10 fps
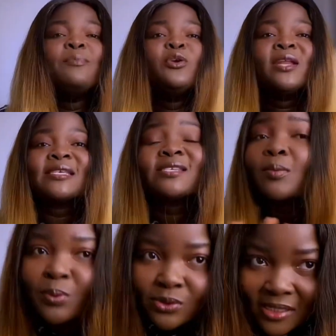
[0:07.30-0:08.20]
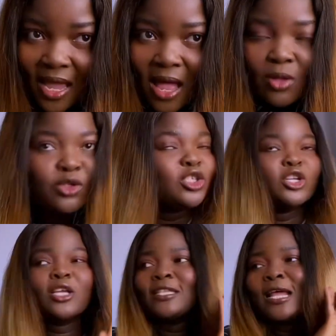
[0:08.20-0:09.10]
doing a simple style,
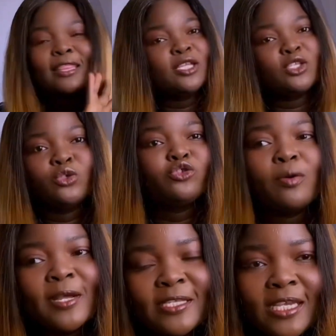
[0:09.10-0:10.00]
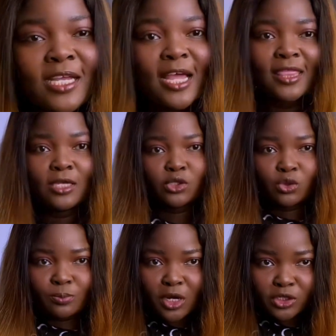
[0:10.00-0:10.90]
nothing too dramatic, nothing
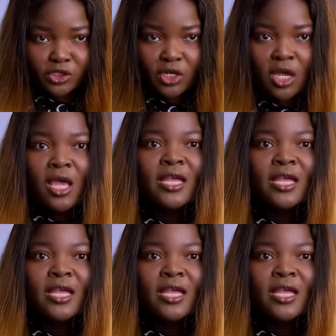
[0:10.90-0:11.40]
too much.